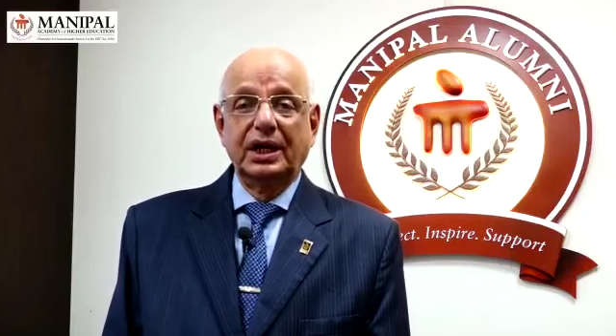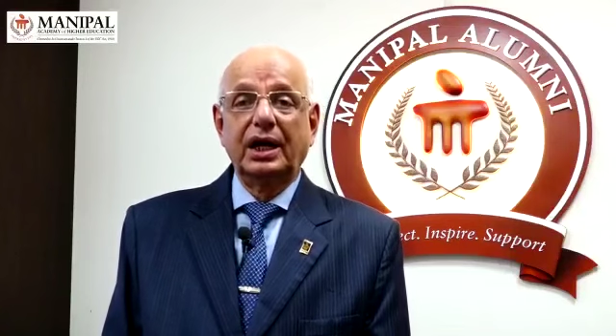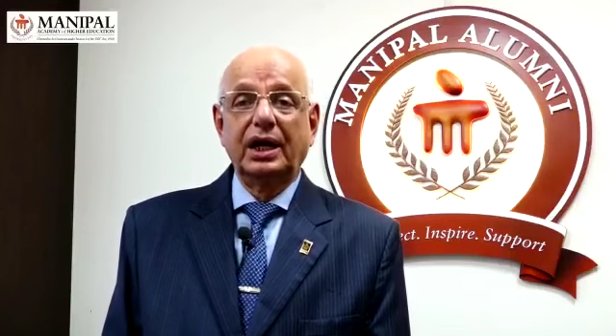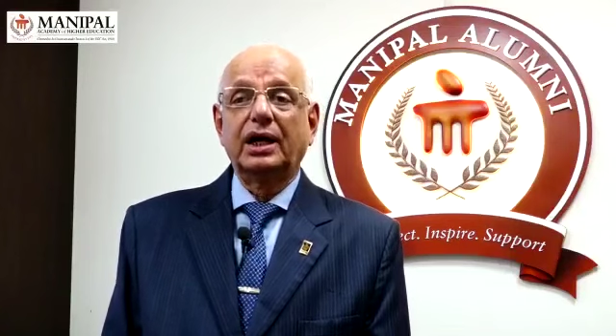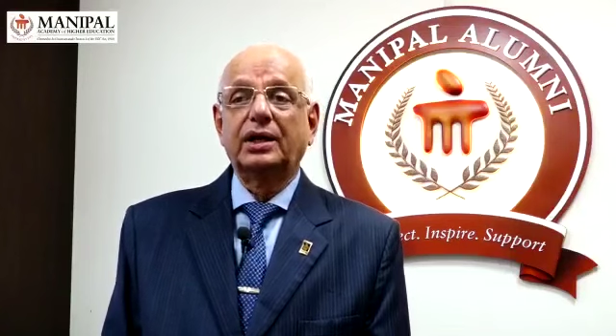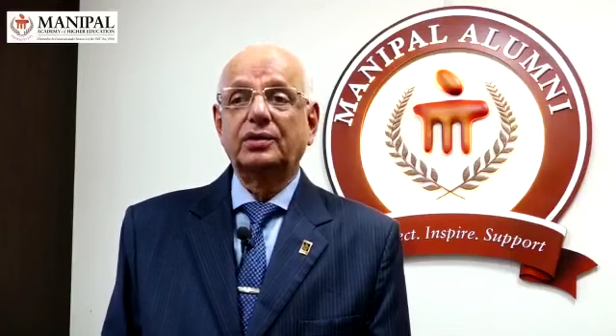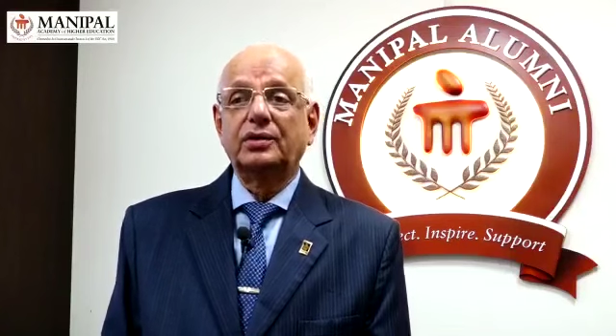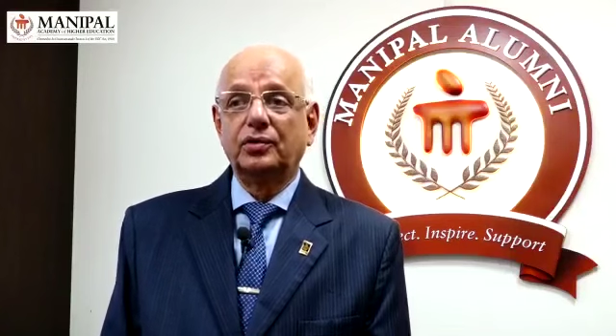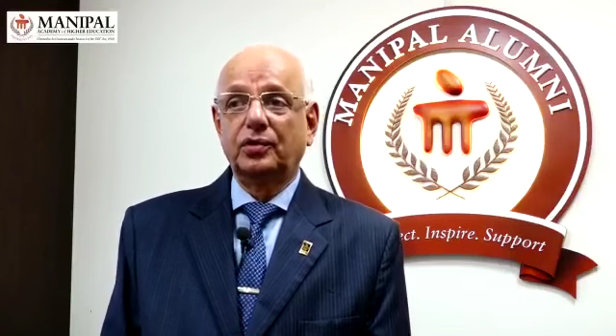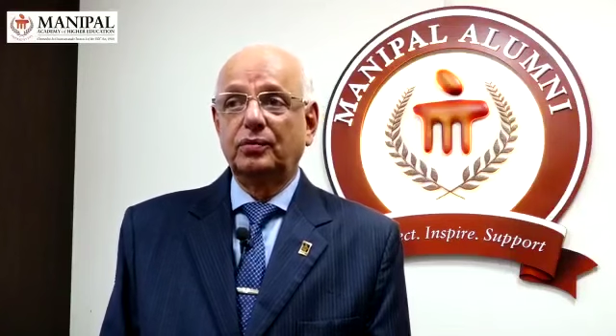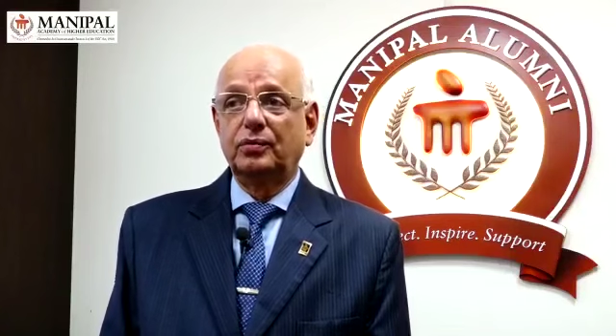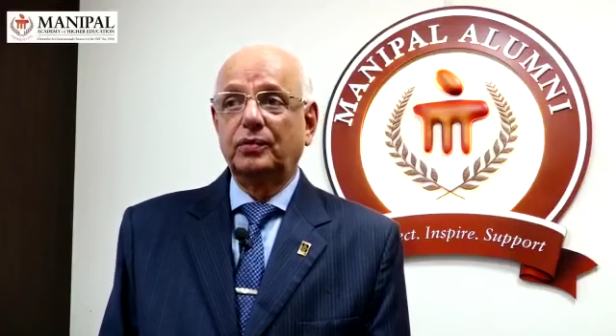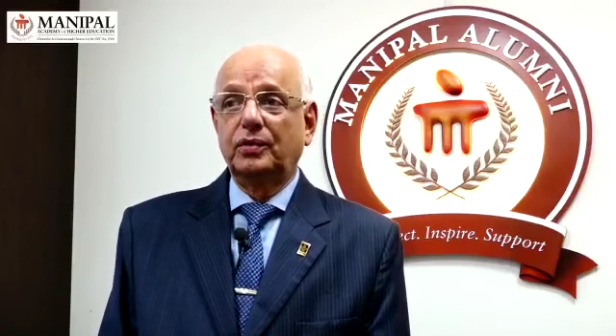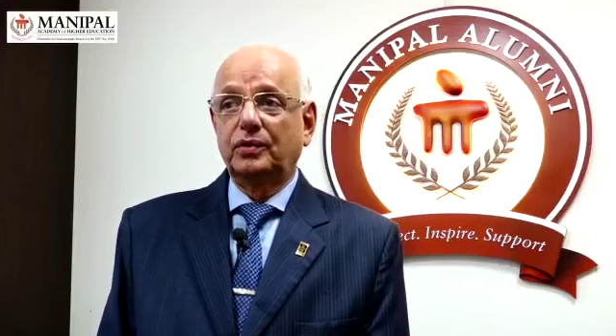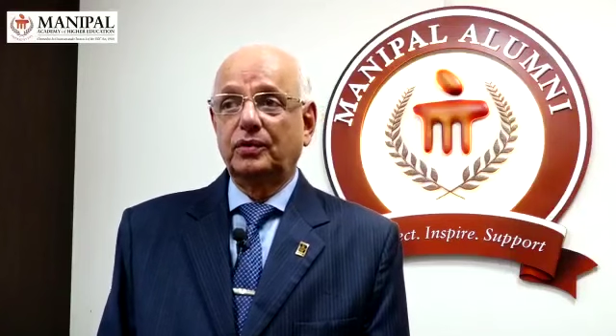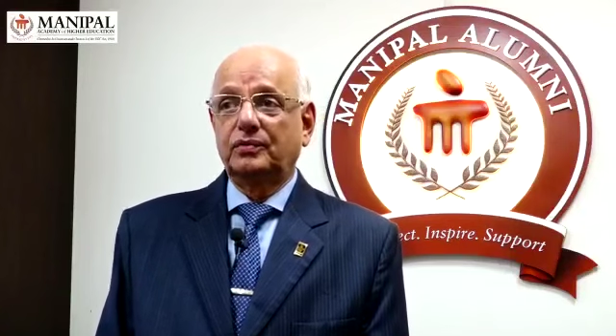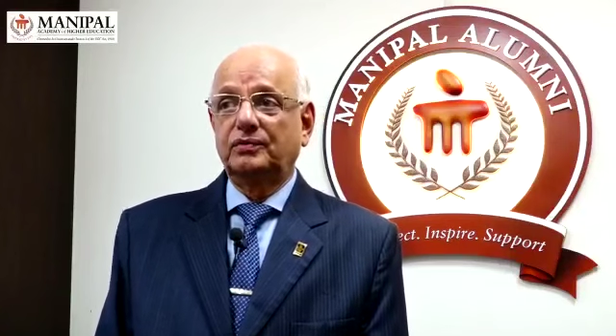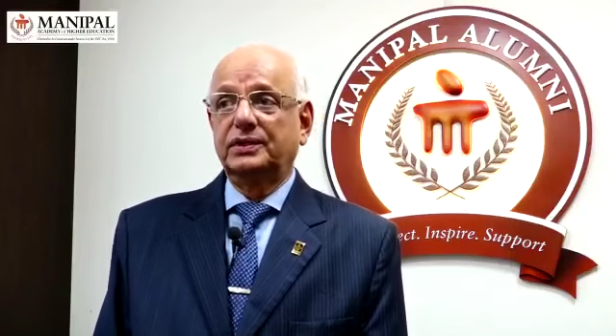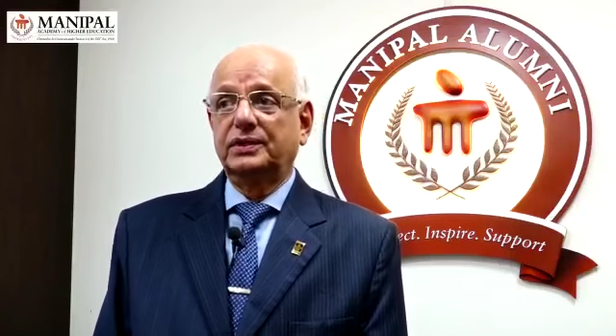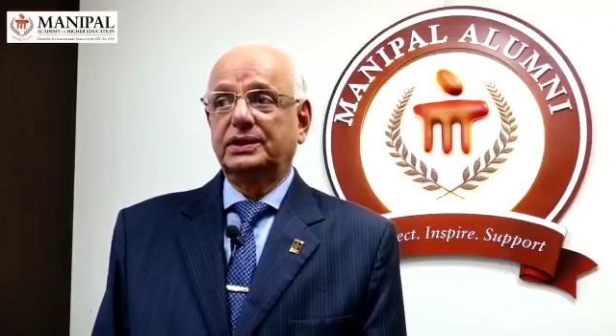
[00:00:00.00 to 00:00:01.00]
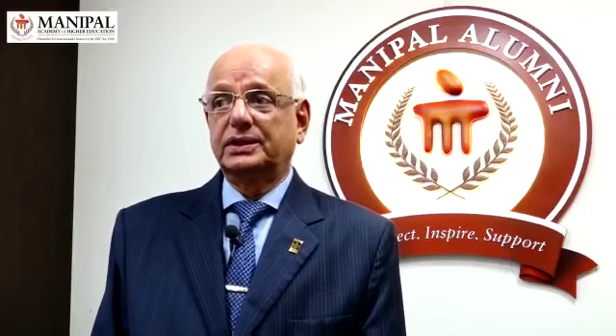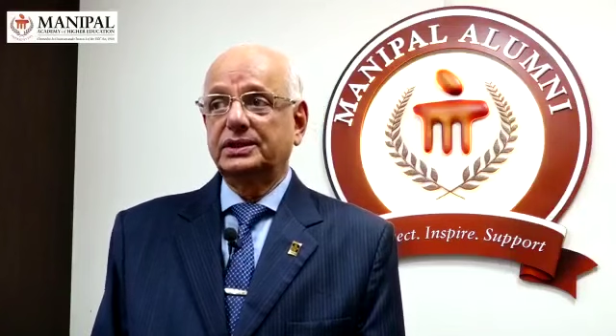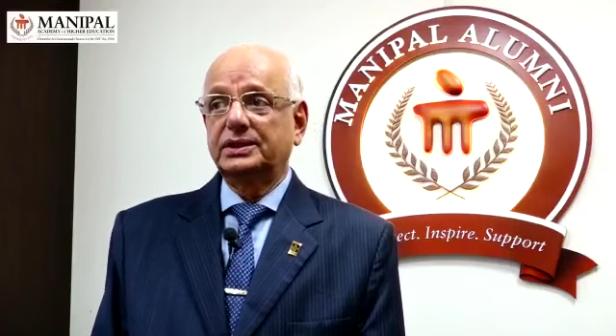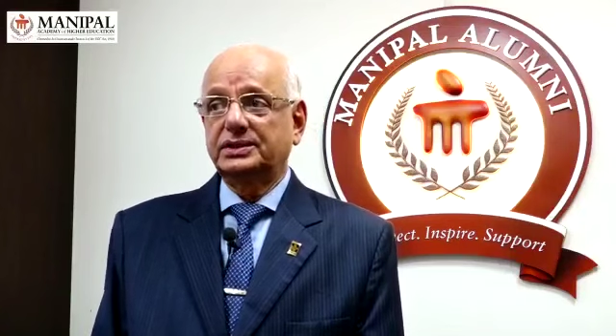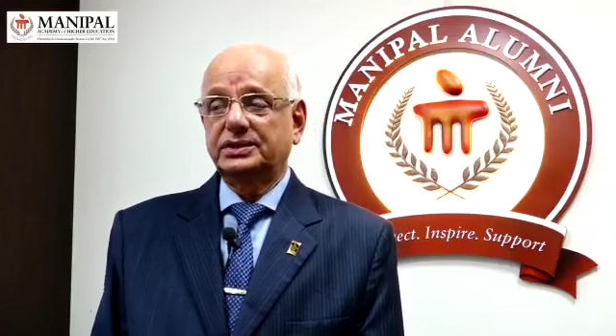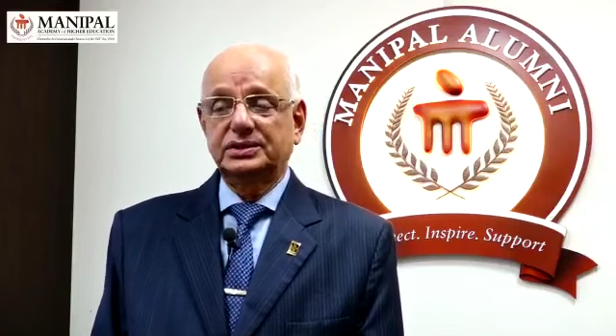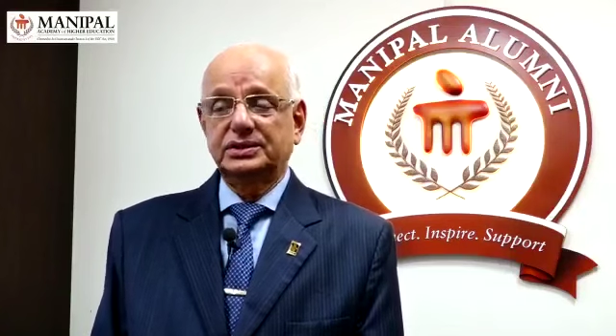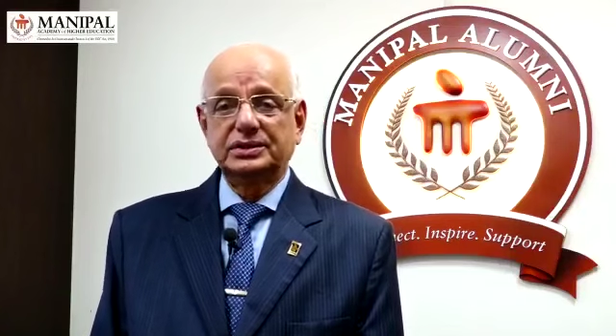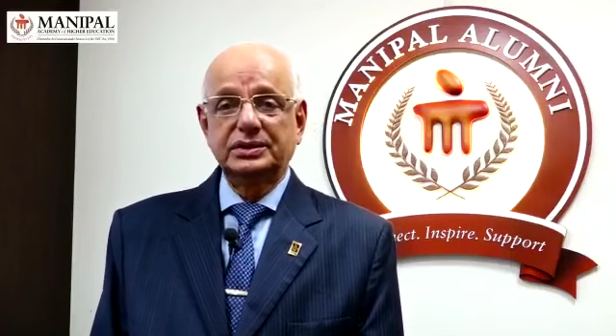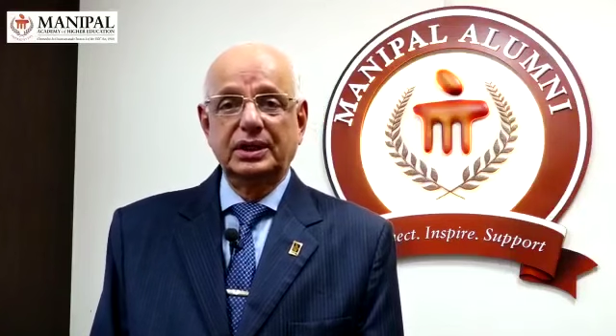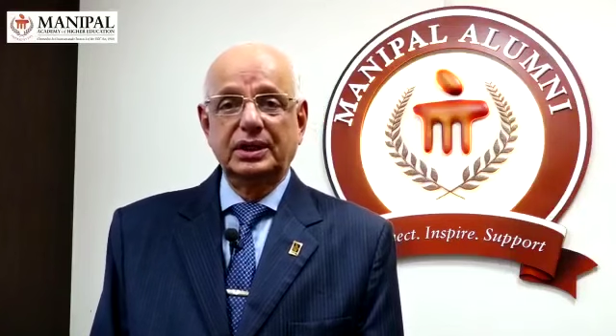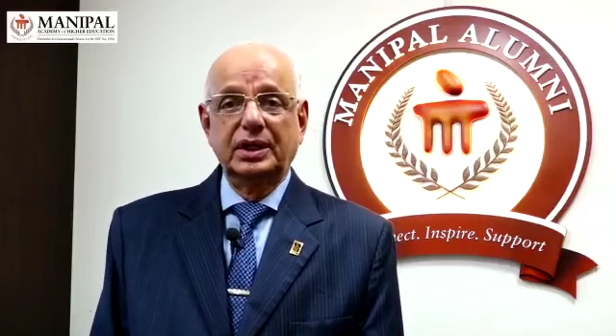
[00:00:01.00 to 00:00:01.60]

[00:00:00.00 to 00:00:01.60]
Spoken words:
are no more with us.